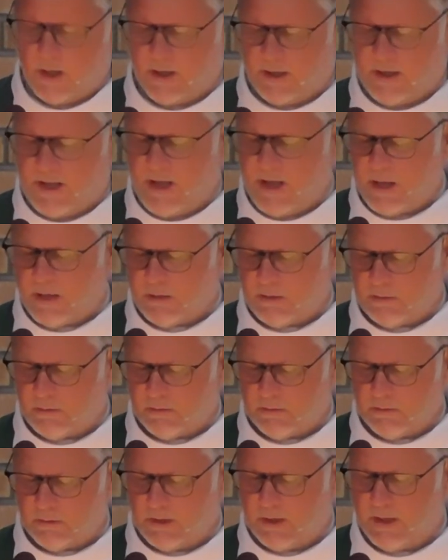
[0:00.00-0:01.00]

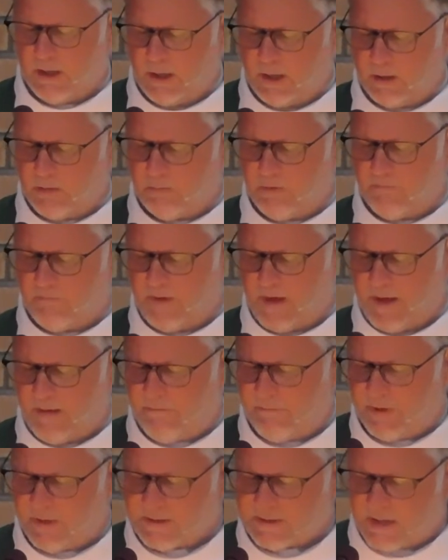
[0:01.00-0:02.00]
Again, the kingdom of
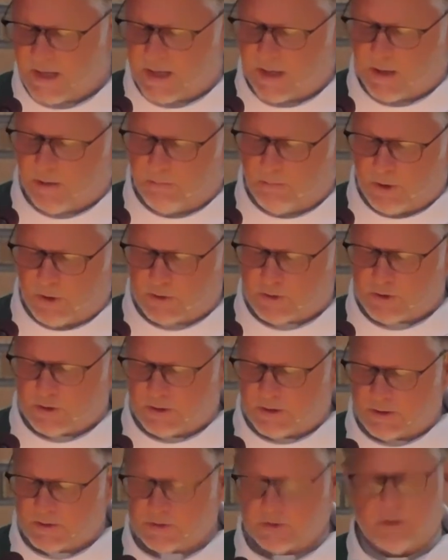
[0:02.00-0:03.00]
heaven is like a
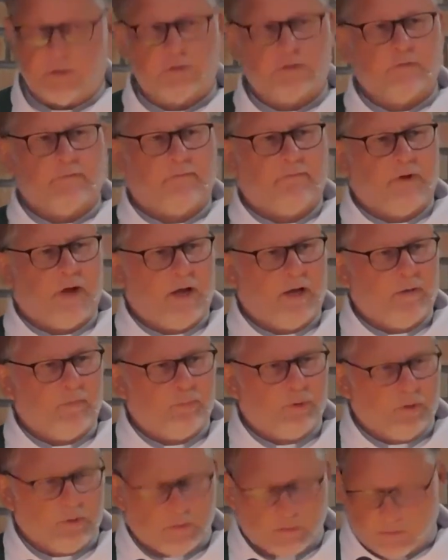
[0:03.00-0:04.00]
merchant in search of
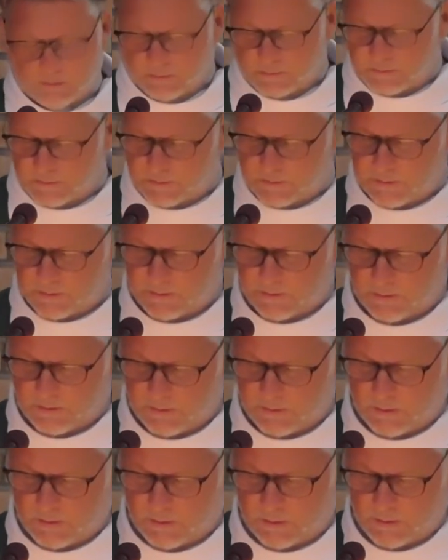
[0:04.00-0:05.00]
fine pearls.
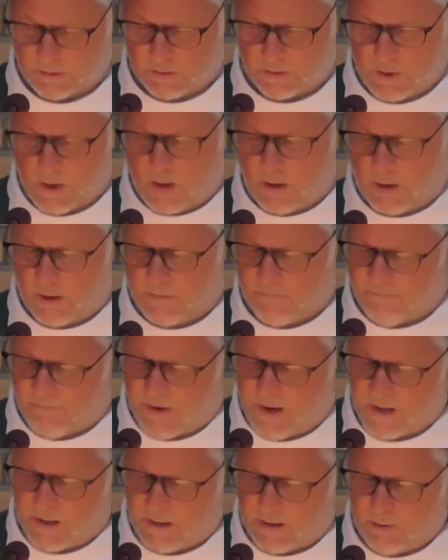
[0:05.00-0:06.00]
On
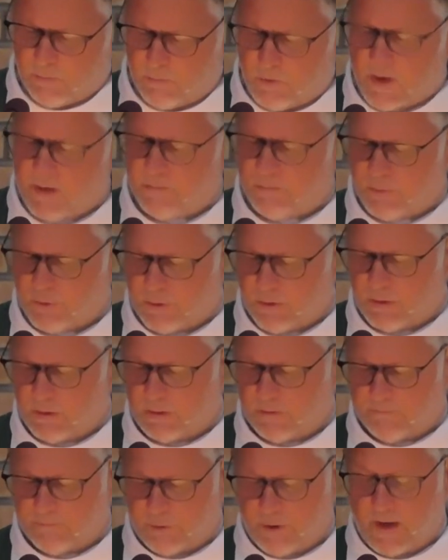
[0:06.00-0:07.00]
finding one
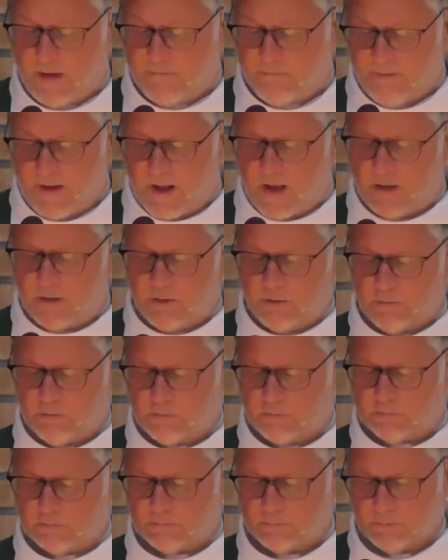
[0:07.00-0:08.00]
pearl of great
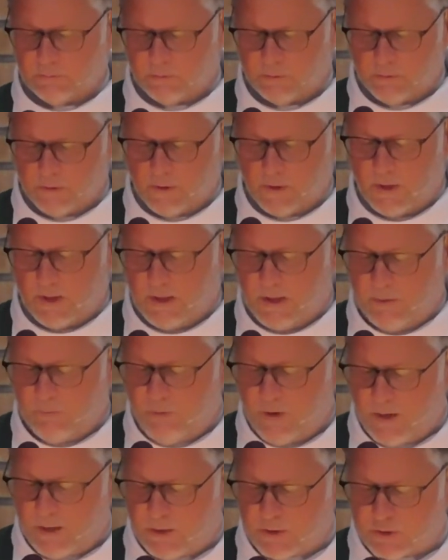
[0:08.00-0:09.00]
value, he
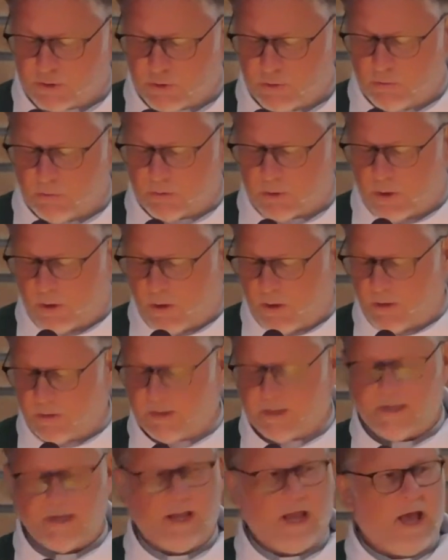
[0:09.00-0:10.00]
went and sold
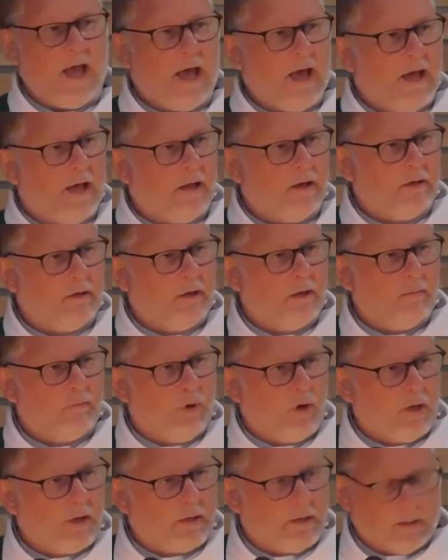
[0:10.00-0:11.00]
all that he had
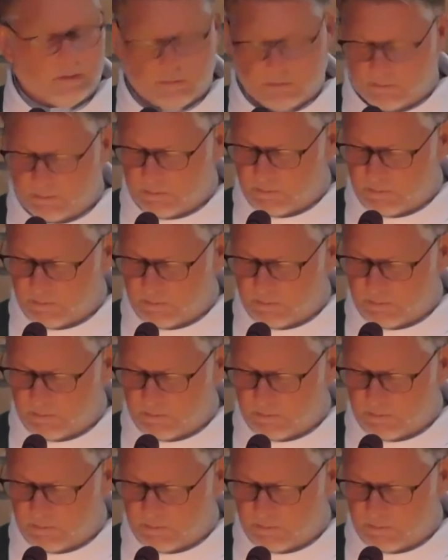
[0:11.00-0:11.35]
and bought it.